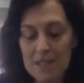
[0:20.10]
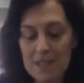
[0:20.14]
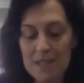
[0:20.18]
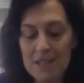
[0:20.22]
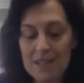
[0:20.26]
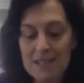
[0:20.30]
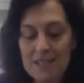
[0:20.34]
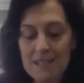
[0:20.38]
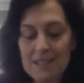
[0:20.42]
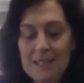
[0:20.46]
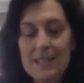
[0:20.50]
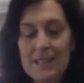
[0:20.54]

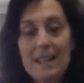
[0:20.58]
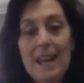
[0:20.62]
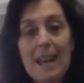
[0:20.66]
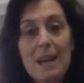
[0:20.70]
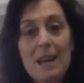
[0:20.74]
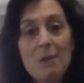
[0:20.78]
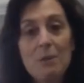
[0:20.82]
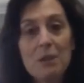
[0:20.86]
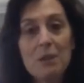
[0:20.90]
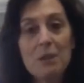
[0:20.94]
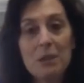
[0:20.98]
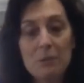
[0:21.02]
Today
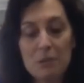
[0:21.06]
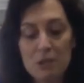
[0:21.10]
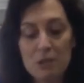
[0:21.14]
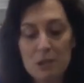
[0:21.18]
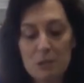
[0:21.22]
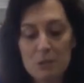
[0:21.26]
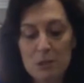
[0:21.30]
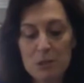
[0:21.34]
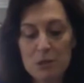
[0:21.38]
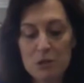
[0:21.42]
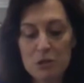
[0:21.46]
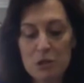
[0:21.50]
what I'm going to
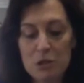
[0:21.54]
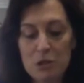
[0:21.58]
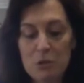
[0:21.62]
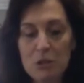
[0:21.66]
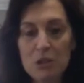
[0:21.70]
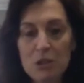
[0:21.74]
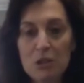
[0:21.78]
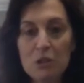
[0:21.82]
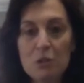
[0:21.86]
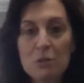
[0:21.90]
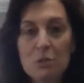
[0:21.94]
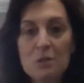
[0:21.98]
be showing
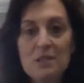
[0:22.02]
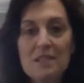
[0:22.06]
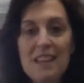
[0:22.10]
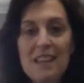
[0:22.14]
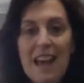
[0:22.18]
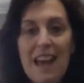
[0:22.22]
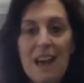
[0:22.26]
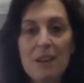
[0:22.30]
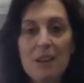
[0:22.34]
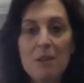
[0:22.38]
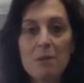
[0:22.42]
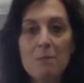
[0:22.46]
you is
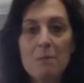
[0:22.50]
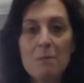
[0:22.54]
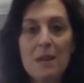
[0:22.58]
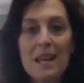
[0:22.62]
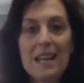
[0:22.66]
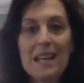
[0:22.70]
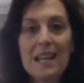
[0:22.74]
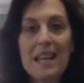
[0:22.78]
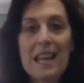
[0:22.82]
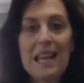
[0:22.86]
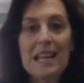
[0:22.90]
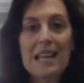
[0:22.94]
how to
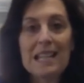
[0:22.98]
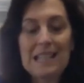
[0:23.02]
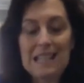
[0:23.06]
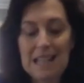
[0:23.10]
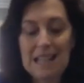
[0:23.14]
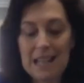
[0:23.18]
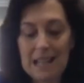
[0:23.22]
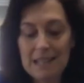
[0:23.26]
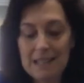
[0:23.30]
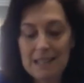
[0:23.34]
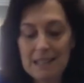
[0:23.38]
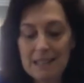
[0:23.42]
make
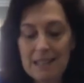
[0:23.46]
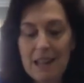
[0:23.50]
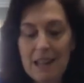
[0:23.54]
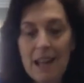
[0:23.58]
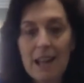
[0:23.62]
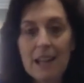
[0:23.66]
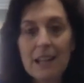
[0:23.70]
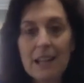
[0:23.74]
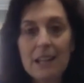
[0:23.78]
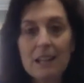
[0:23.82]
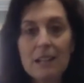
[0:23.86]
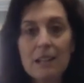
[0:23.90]

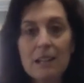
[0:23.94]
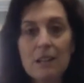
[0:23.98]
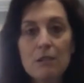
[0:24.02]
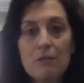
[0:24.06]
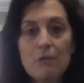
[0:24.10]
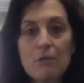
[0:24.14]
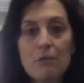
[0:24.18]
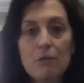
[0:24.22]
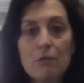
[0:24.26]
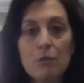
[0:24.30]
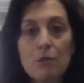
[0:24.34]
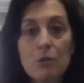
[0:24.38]
dandelion
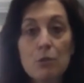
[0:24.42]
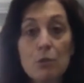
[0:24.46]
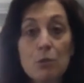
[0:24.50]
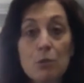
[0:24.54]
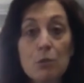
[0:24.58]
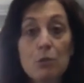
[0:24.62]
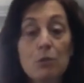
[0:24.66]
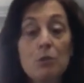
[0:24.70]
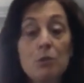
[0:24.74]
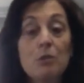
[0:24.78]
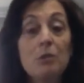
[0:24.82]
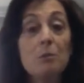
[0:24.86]

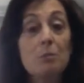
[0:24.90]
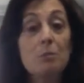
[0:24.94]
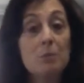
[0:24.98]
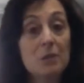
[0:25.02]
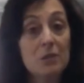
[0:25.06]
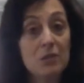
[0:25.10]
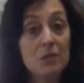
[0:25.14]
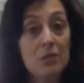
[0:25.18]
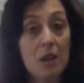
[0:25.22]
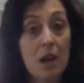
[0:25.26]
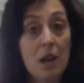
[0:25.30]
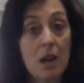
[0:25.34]
infused
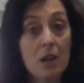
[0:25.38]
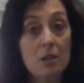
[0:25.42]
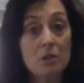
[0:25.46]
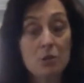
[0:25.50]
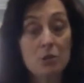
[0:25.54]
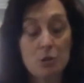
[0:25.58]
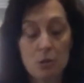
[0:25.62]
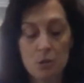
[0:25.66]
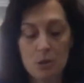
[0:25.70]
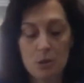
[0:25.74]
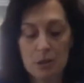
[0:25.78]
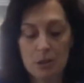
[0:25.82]
massage
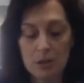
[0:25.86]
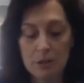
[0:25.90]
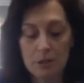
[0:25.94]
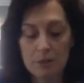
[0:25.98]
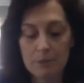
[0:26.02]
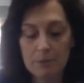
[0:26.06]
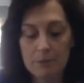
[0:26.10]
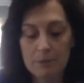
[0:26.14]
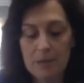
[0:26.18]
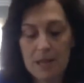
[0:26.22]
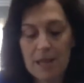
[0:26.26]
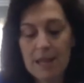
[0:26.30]
oil.
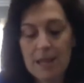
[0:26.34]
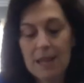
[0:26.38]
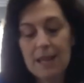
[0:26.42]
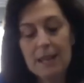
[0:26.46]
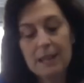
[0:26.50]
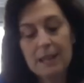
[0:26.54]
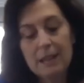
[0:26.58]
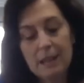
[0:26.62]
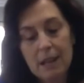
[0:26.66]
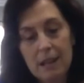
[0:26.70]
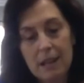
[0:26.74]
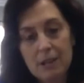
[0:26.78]

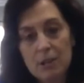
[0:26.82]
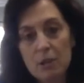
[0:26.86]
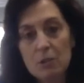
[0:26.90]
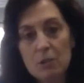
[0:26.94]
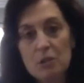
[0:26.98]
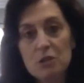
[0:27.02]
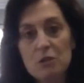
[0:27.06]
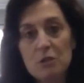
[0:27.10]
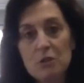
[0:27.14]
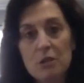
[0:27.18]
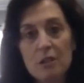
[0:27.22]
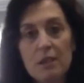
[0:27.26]
Now I know
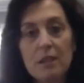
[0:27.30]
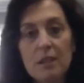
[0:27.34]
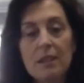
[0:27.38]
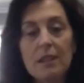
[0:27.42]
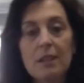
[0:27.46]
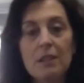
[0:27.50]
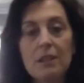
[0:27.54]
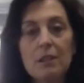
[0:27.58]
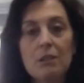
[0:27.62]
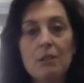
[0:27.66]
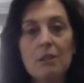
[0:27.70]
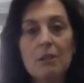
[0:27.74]
what you're
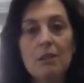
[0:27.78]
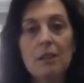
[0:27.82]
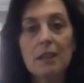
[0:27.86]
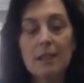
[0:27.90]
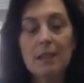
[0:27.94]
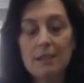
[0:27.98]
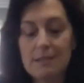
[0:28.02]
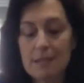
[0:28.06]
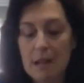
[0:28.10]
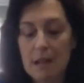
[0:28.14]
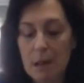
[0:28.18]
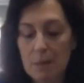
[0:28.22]
thinking. You think
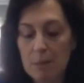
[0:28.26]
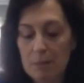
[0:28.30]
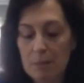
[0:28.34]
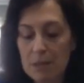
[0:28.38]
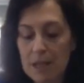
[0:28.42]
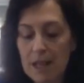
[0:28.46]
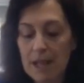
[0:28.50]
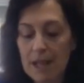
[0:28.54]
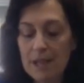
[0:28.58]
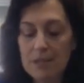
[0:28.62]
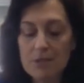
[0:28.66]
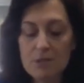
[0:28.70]
it's
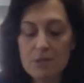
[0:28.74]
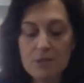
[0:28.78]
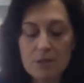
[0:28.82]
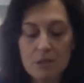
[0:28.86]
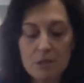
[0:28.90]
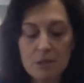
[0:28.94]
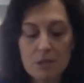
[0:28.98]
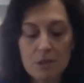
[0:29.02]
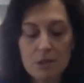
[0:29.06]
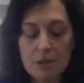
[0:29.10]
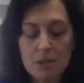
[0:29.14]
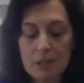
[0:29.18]
complex.
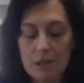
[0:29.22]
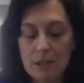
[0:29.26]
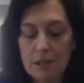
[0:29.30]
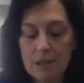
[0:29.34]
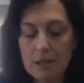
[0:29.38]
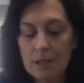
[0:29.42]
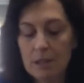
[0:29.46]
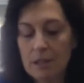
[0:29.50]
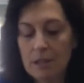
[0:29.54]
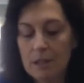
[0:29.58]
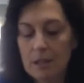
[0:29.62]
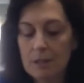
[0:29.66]
You think
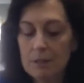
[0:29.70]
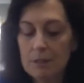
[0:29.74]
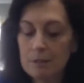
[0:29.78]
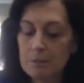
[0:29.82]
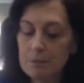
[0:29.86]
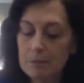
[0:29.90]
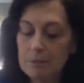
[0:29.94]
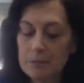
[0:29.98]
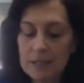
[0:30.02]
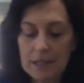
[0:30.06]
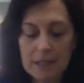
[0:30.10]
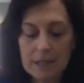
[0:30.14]

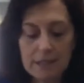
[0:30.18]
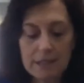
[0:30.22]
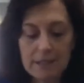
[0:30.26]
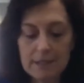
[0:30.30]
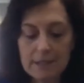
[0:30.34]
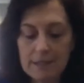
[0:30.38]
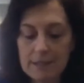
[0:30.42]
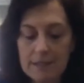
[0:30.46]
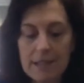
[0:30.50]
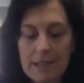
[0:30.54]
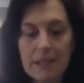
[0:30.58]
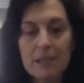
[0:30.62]
that
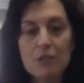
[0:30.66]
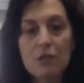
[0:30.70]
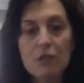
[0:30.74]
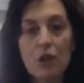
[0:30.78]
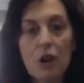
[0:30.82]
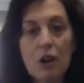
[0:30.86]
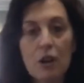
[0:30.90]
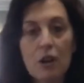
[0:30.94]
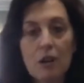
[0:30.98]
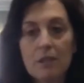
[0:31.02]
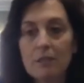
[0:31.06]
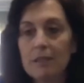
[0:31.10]
it's
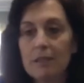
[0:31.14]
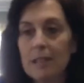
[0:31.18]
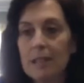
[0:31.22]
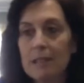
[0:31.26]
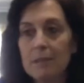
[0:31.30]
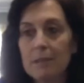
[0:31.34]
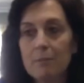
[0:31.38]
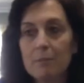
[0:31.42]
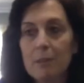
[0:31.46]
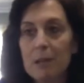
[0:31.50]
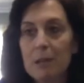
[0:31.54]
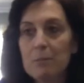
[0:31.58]
hard, that
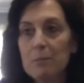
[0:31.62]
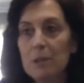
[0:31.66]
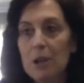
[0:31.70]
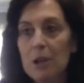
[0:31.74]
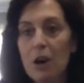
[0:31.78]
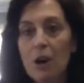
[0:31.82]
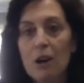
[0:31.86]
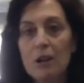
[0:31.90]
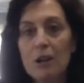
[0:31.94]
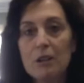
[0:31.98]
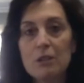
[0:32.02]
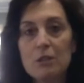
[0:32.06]
it might be
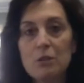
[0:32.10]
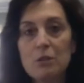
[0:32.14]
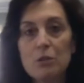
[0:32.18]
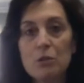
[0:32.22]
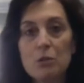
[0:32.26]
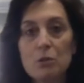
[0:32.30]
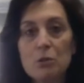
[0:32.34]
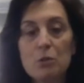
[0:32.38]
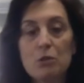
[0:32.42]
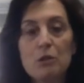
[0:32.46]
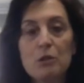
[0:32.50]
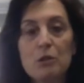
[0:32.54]
hard to
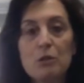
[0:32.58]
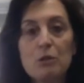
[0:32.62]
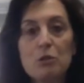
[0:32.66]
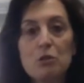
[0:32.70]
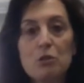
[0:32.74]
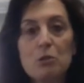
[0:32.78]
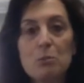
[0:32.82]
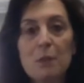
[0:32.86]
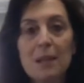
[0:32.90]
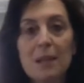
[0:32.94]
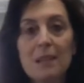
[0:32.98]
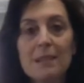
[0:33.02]
do, or there are
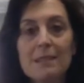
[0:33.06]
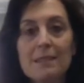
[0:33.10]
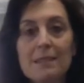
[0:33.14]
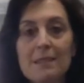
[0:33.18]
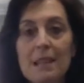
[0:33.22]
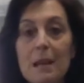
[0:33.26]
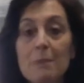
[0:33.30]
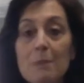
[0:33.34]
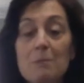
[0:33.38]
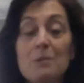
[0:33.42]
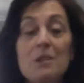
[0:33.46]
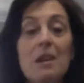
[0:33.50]
too many
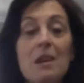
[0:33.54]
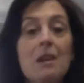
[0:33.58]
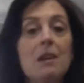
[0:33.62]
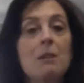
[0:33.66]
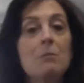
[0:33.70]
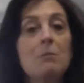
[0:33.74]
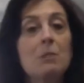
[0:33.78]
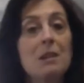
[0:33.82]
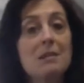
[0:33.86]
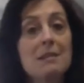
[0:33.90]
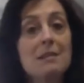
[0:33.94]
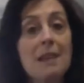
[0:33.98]
steps.
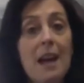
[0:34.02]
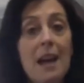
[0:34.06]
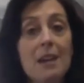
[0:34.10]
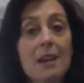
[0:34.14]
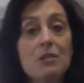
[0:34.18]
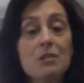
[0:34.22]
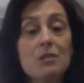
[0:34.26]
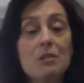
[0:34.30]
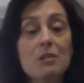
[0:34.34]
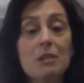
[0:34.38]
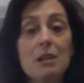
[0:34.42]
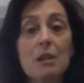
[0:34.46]
But it's
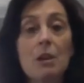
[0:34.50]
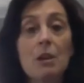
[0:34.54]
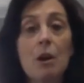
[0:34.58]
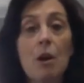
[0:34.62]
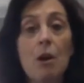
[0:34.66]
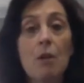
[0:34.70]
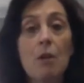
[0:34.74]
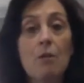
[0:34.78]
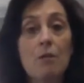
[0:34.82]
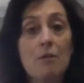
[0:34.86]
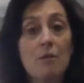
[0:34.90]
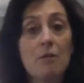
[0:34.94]
actually
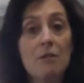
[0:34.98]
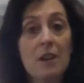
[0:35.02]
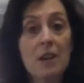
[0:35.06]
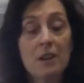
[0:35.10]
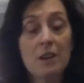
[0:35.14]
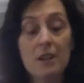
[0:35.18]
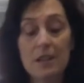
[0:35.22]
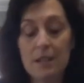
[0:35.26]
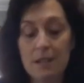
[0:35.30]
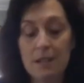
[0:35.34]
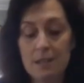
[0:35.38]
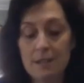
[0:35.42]

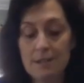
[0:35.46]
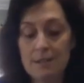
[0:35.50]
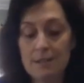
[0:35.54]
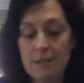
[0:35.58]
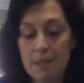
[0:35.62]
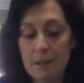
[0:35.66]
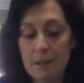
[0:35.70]
very easy.